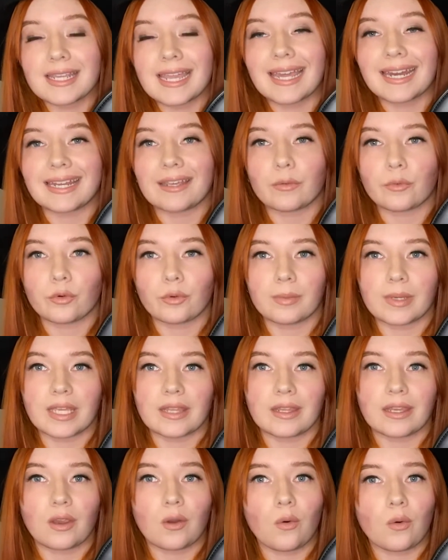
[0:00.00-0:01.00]
and it will be
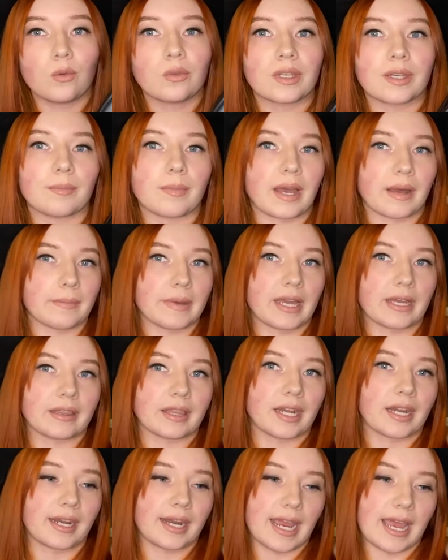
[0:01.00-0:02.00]
the only backpack
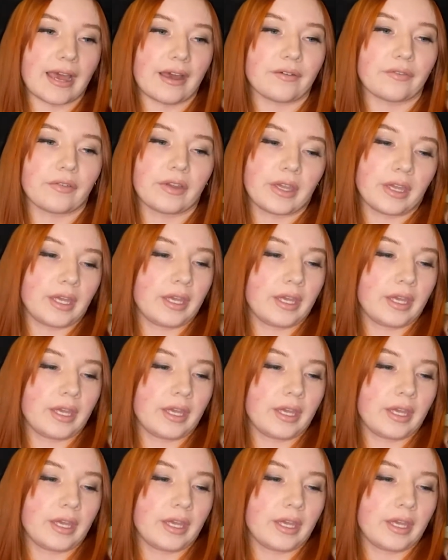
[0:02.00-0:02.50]
that I have.